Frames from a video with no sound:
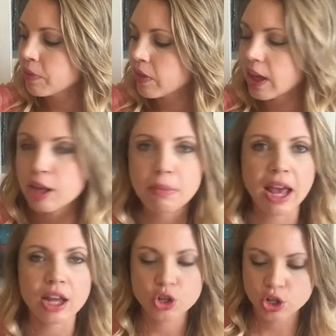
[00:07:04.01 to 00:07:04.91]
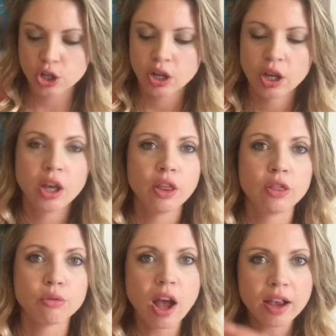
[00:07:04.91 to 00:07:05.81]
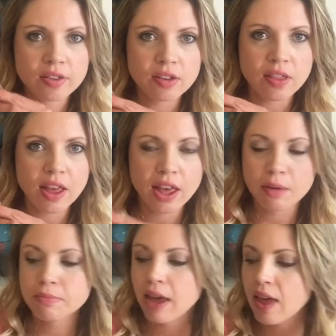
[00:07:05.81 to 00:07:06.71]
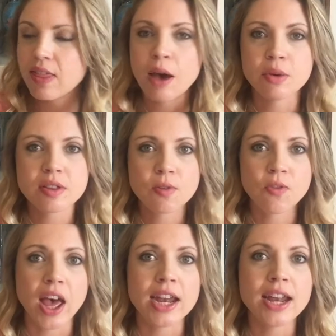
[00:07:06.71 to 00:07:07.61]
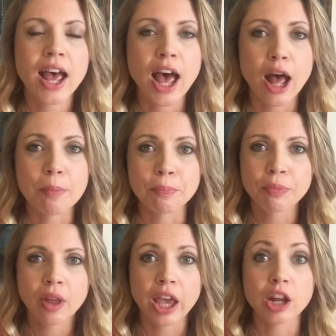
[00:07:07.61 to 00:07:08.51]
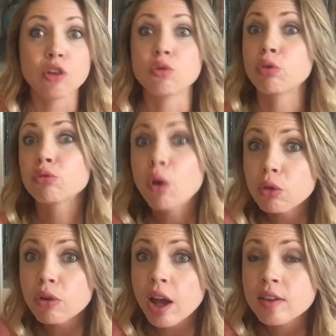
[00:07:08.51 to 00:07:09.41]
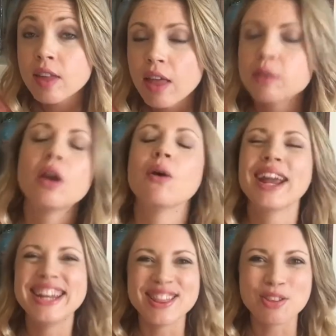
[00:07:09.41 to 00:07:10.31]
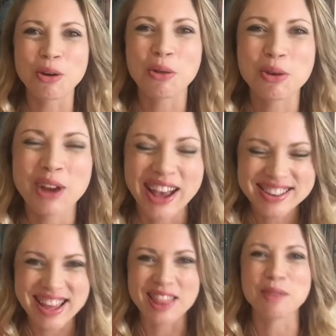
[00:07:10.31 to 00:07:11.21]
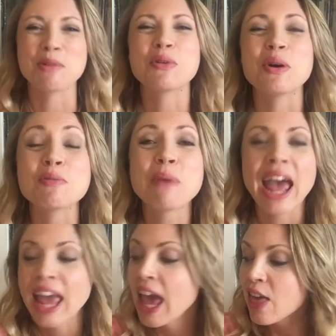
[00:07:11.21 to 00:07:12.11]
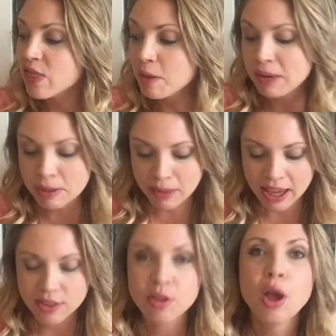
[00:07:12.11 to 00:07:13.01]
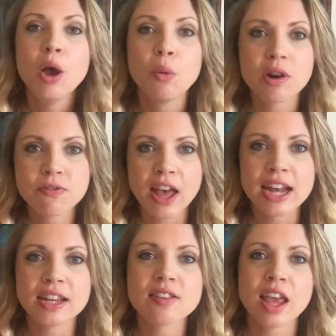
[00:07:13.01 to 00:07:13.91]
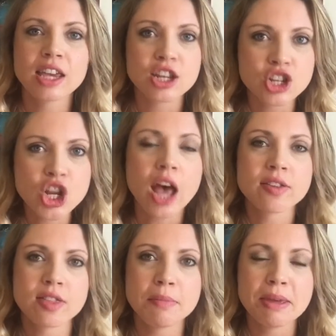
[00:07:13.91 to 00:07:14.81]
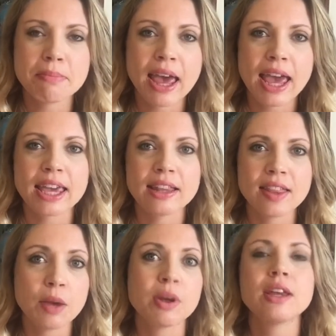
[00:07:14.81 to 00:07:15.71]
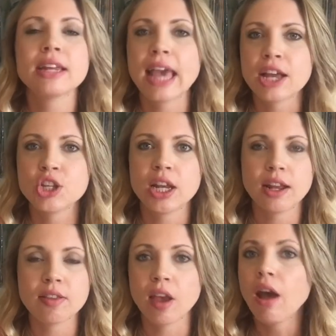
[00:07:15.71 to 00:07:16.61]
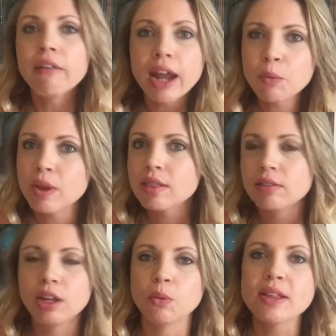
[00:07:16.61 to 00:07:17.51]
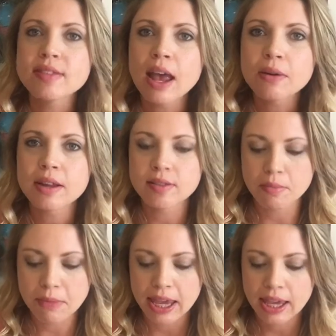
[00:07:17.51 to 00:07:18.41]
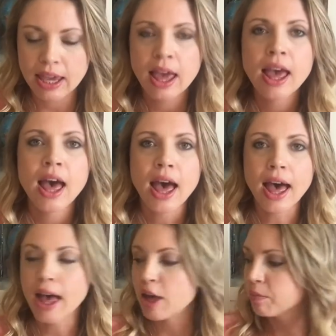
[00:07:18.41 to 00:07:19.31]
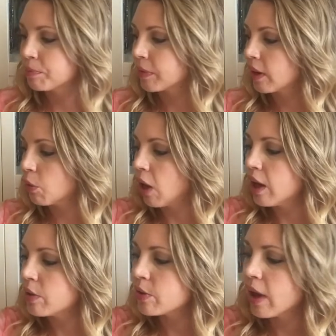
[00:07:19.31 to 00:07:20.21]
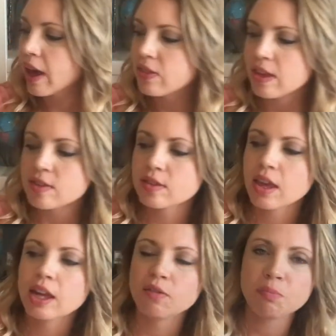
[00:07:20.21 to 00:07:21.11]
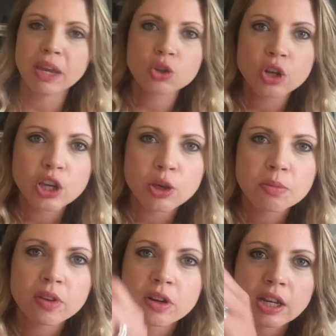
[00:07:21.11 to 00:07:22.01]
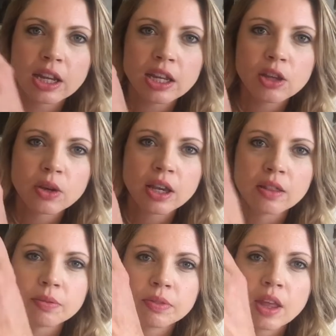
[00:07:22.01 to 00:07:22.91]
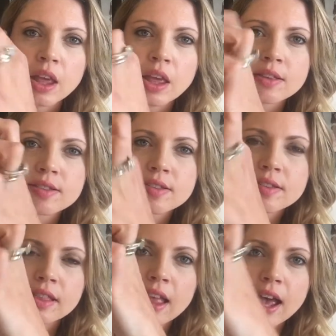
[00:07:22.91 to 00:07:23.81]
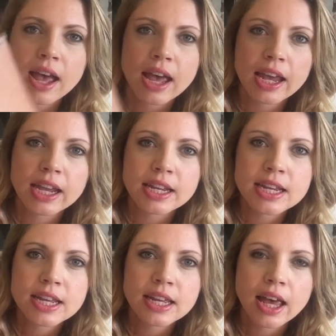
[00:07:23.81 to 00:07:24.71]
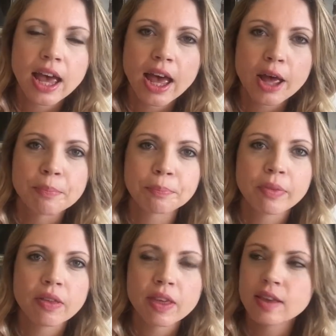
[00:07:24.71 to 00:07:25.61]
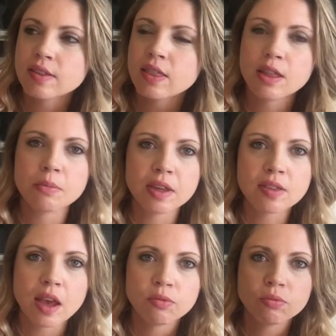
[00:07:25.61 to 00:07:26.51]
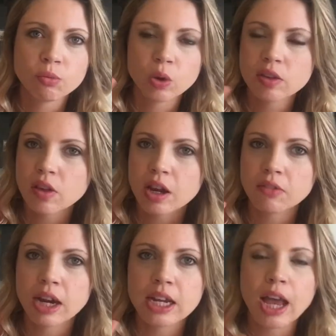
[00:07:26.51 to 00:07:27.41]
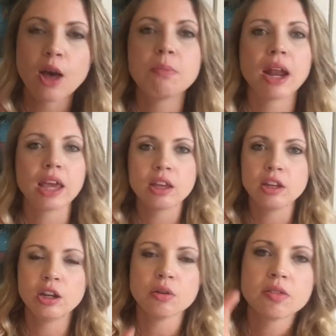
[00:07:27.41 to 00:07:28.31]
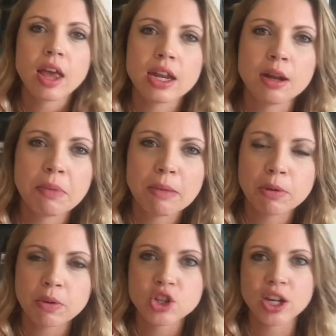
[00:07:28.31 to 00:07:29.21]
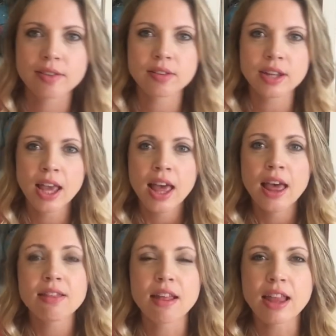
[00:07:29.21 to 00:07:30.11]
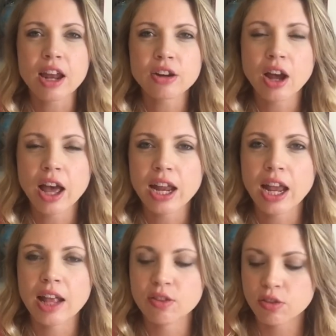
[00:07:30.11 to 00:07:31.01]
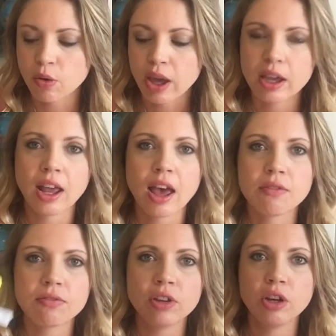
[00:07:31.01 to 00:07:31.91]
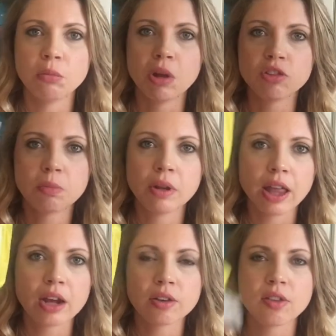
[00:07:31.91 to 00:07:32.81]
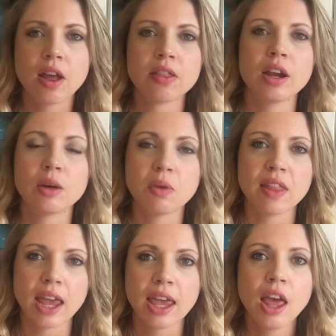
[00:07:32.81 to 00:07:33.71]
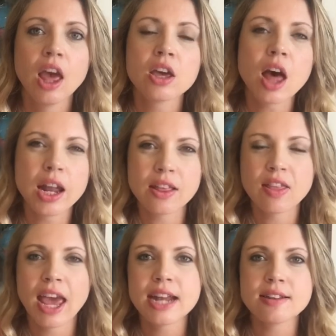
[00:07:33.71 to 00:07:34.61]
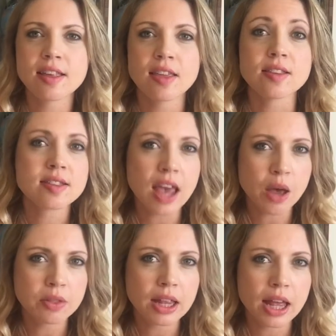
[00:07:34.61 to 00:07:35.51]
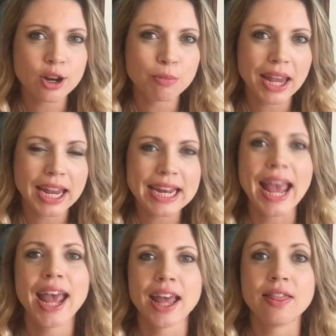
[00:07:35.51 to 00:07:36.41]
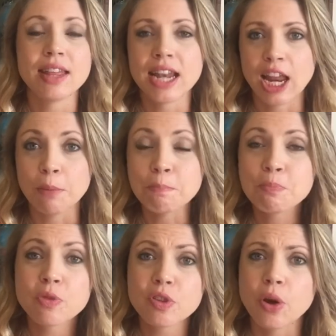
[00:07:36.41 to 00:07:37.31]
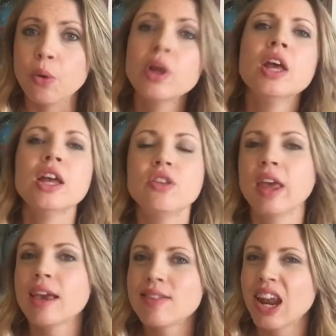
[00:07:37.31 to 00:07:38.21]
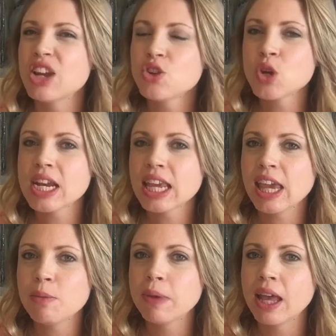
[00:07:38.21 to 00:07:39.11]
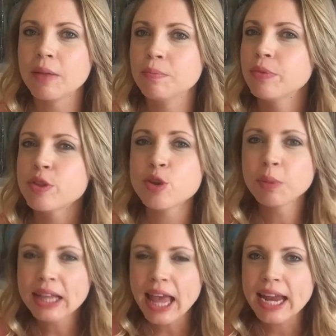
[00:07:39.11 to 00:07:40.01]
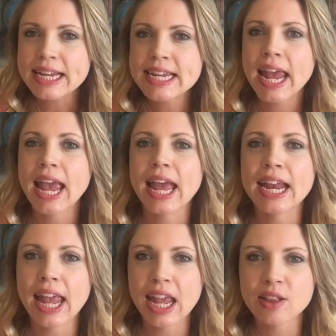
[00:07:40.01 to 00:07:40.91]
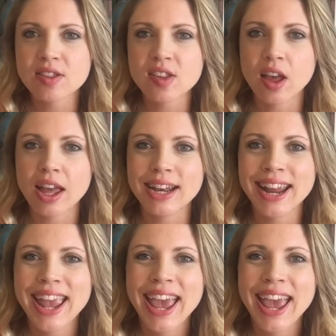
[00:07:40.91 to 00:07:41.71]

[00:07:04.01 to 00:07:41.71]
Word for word: They could match the rocks to them, and that was fun. Um, I could also throw the rocks at them. No, I didn't throw the rocks at them, of course, but the bean bags were fun because I could toss the bean bag and they would, could catch it and I'd say, all right, what, you know, what sound does it make? Um, I also have these kind of picture cubes that are neat. You can slide um, things in them. These have words on it right now, but I could, you know, slide in a paper with just the letter on it. And so I could have, you know, multiple letters on there. And when they caught it, they had to say the sound the letter made and the name. So like I said, I just tried to keep it super light and hands-on.